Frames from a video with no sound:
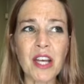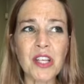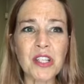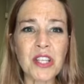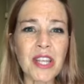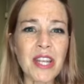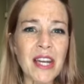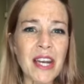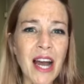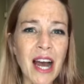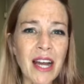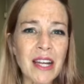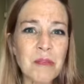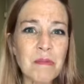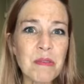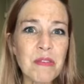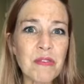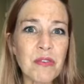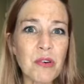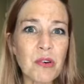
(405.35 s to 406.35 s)
to the
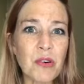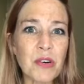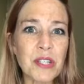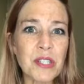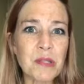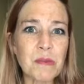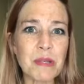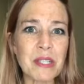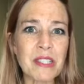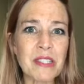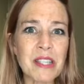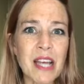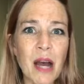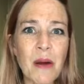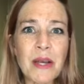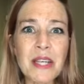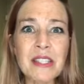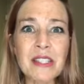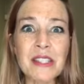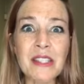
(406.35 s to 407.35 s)
night before Christmas.
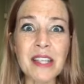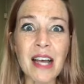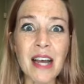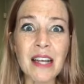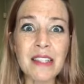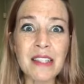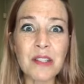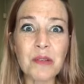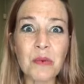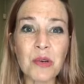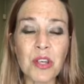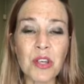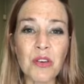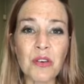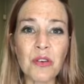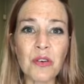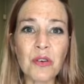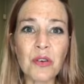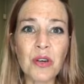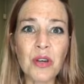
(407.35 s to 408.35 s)
How excited were
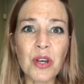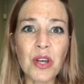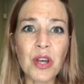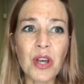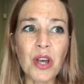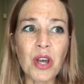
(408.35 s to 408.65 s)
you